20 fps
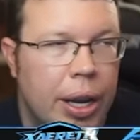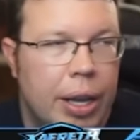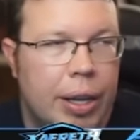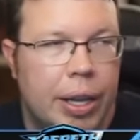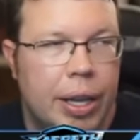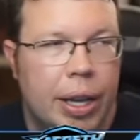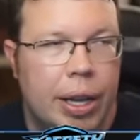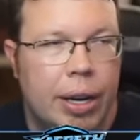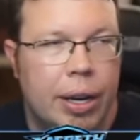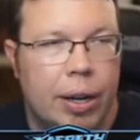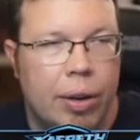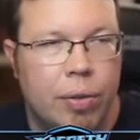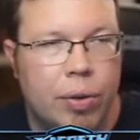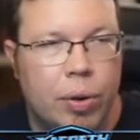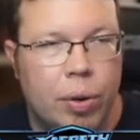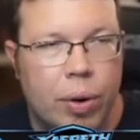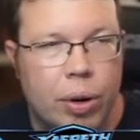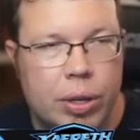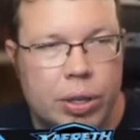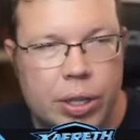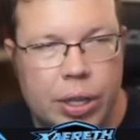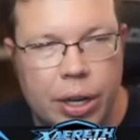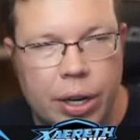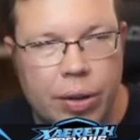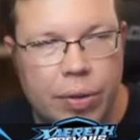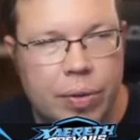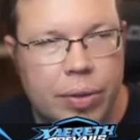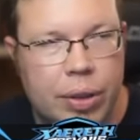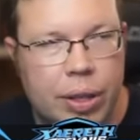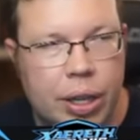And then, of course, you
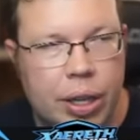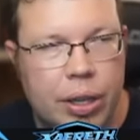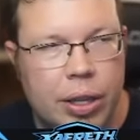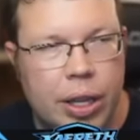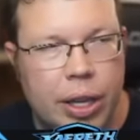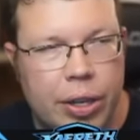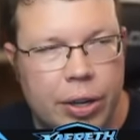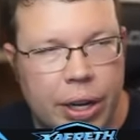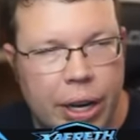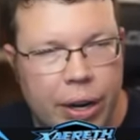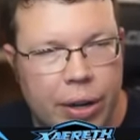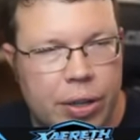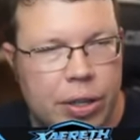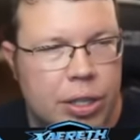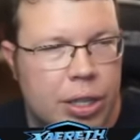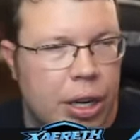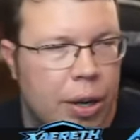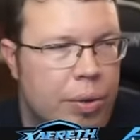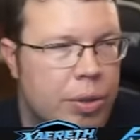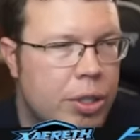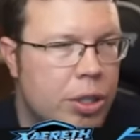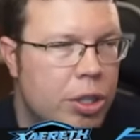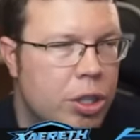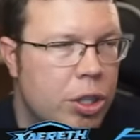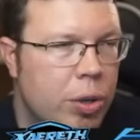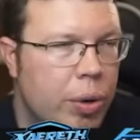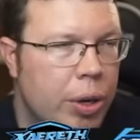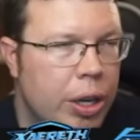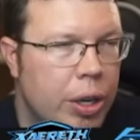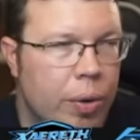know, the other characters that I was just
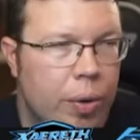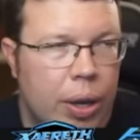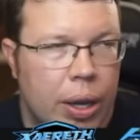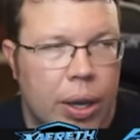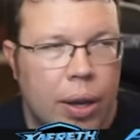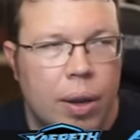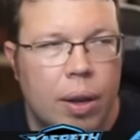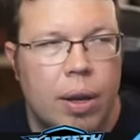showing you.